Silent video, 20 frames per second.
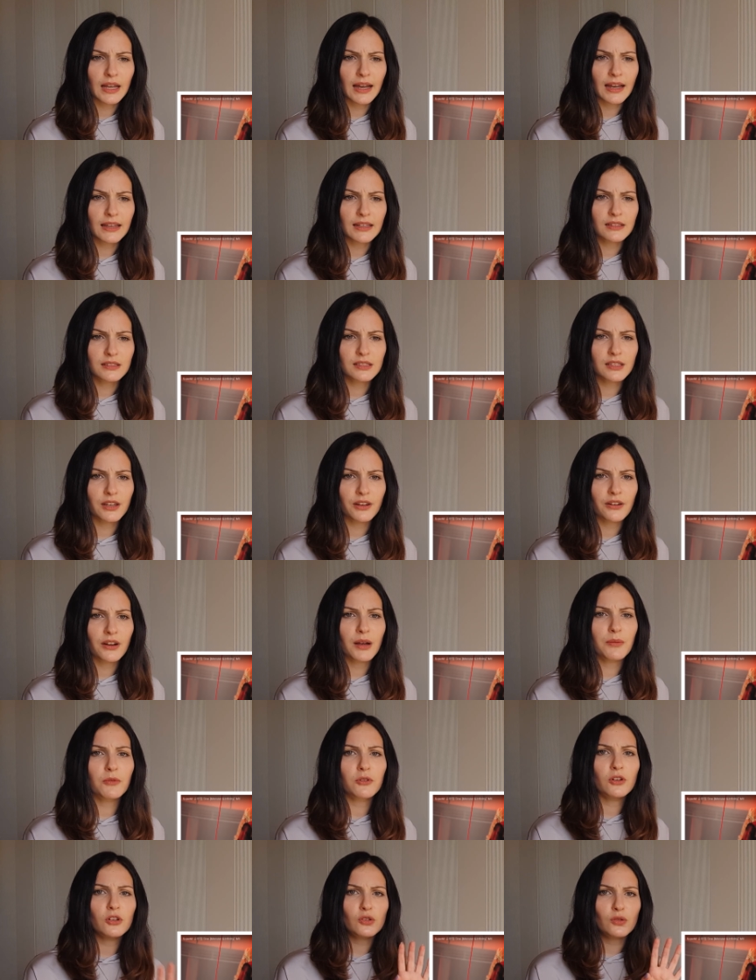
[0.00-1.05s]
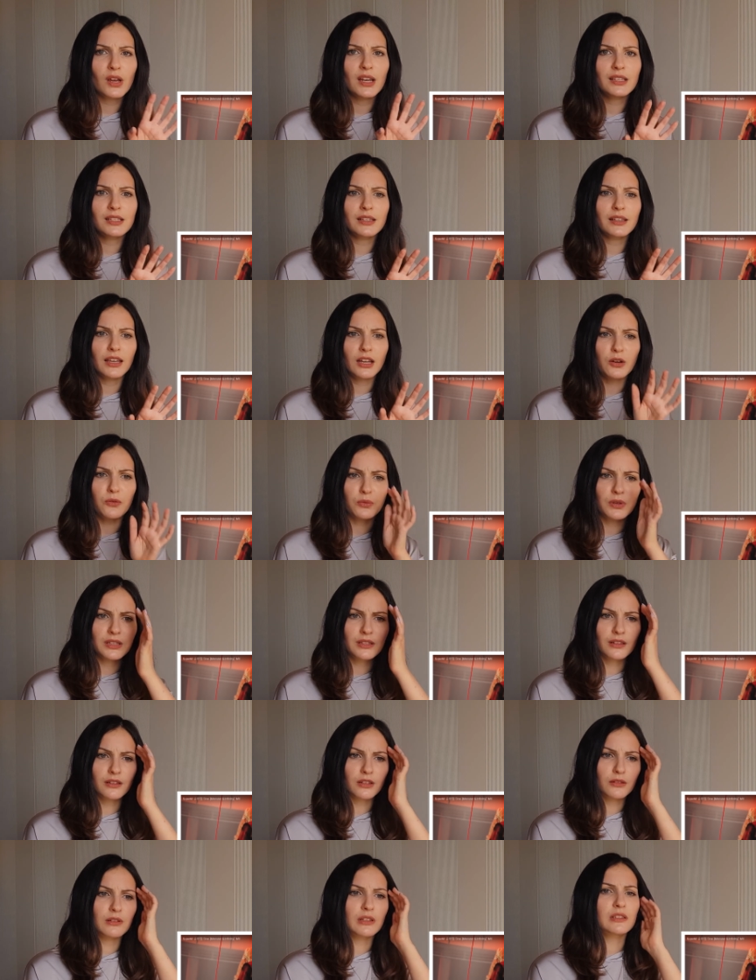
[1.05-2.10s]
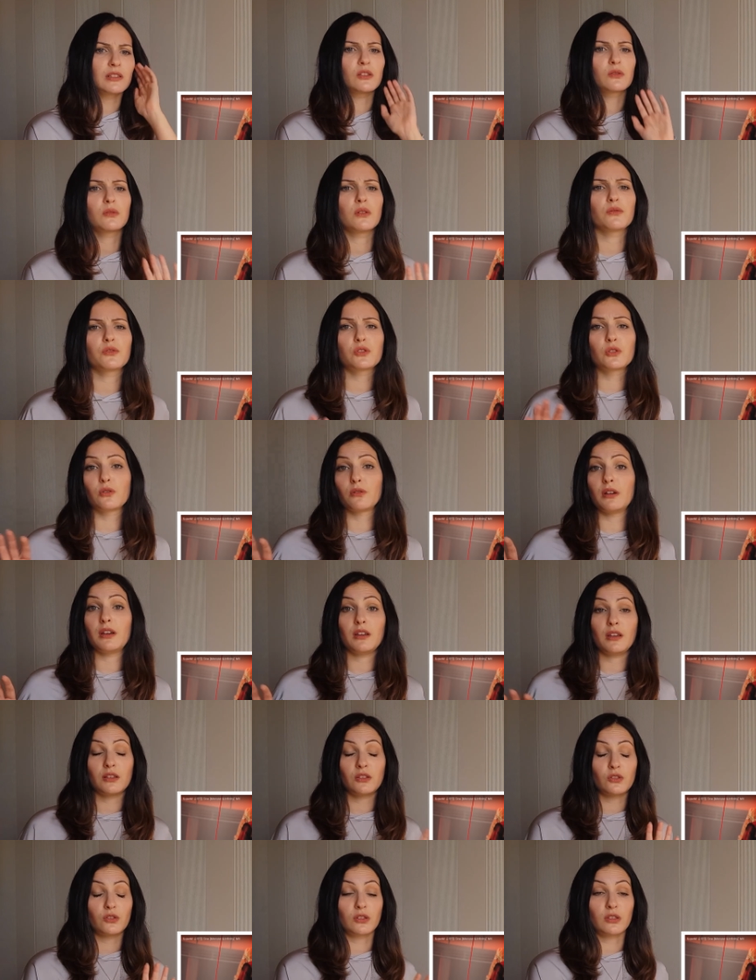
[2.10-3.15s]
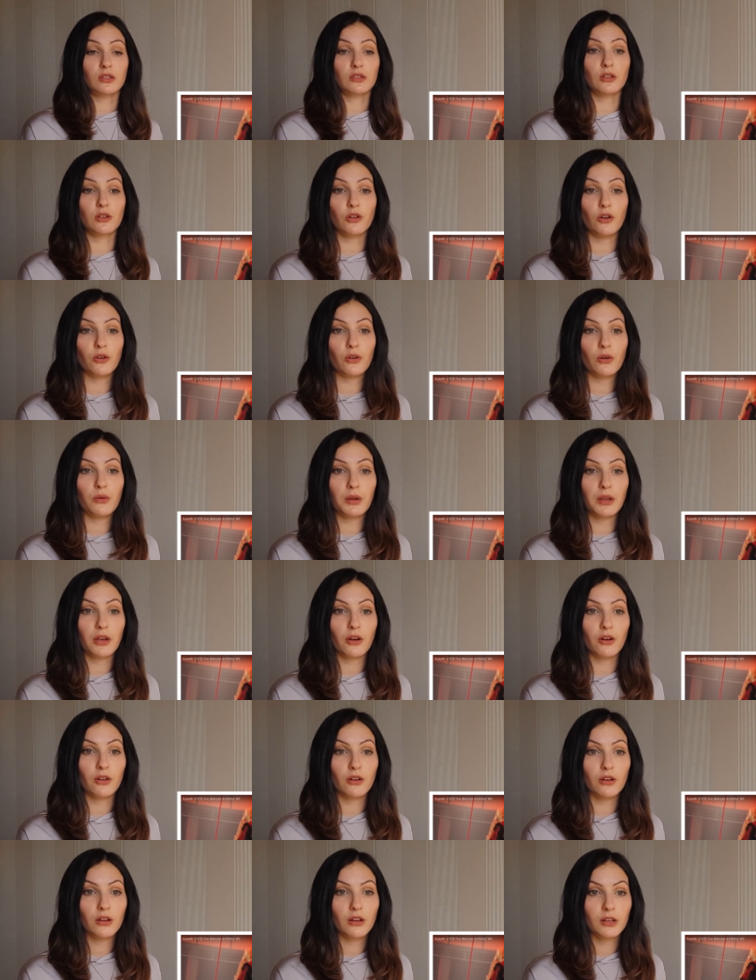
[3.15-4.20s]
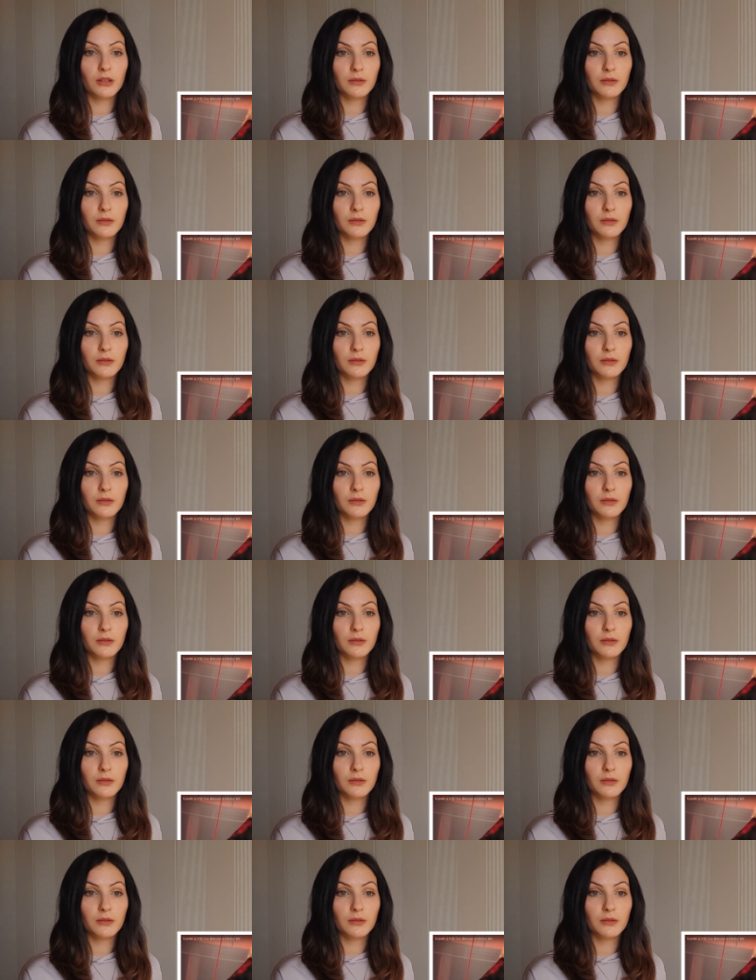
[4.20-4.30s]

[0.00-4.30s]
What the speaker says: I ain't scared. I'm gonna try to like read the lyrics as well. Sorry, it's just a lot going on.